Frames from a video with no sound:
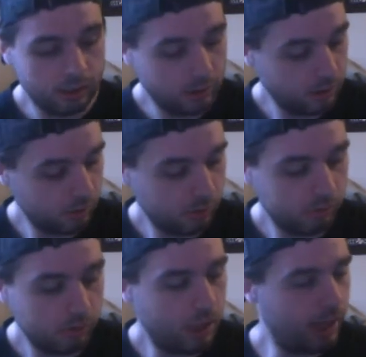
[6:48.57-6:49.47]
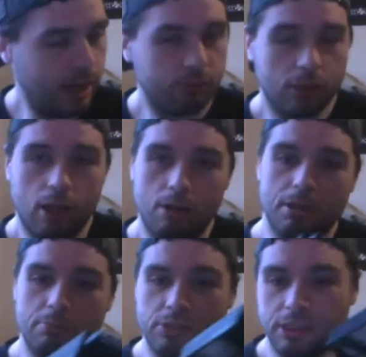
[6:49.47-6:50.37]
So I have a lot of
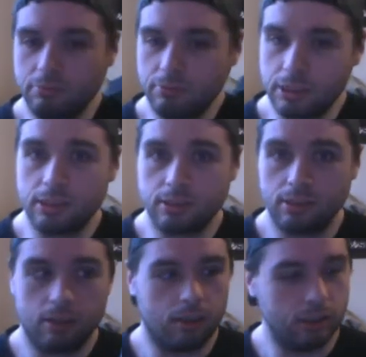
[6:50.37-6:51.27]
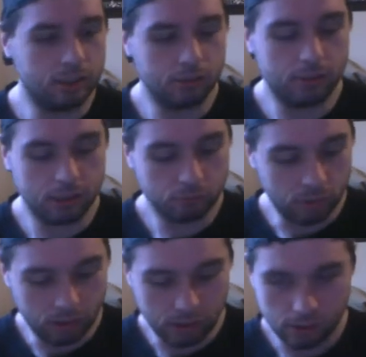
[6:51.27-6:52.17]
memories with this console as
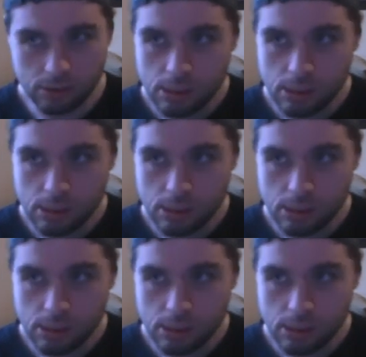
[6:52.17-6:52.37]
well.